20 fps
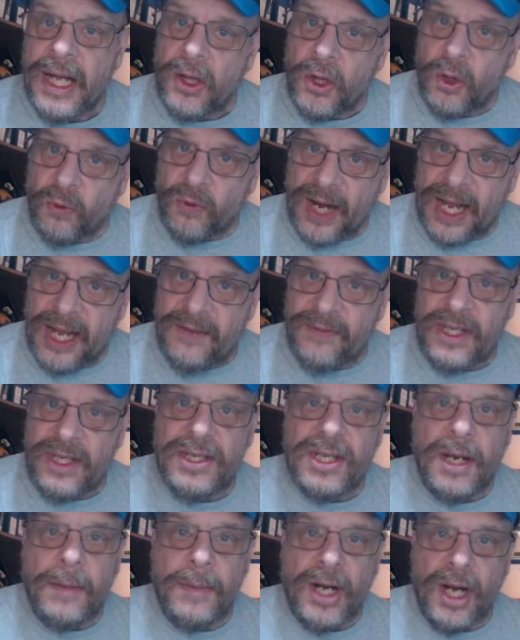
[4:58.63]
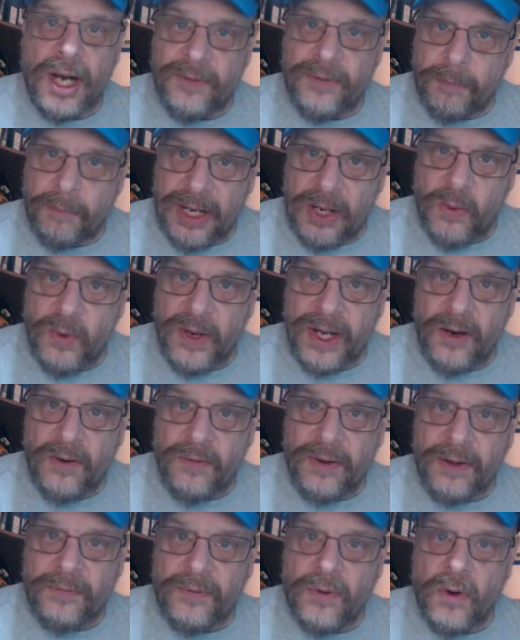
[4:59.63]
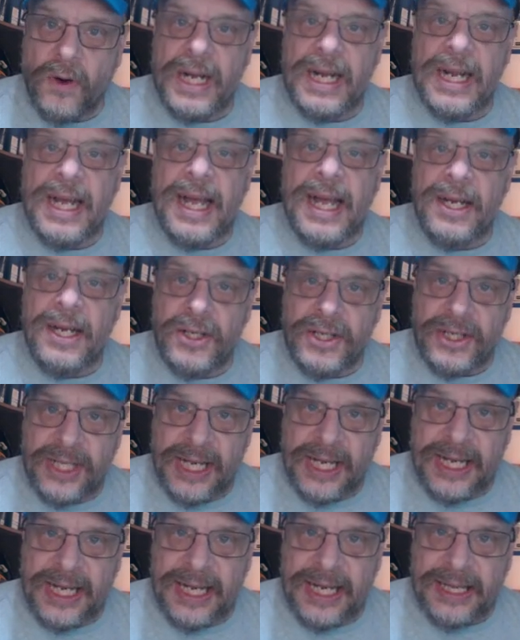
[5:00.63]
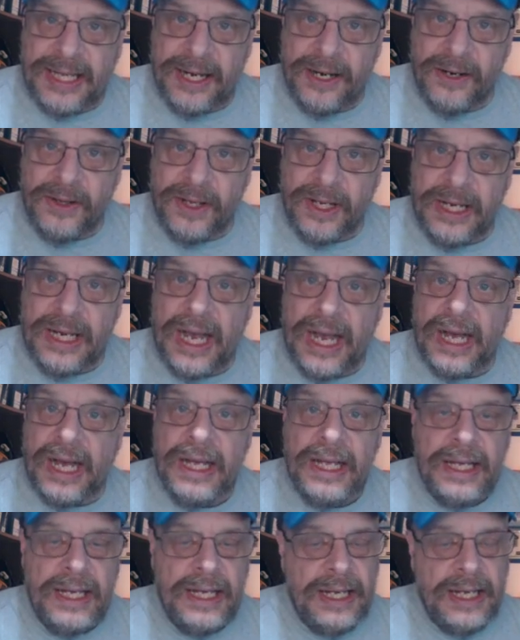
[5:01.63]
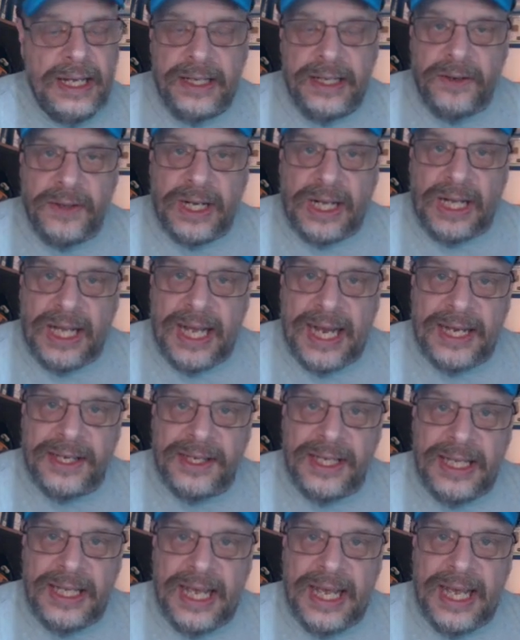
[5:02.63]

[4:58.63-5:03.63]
The Ravens coming off a big win over the 49ers, thinking that they're the class of the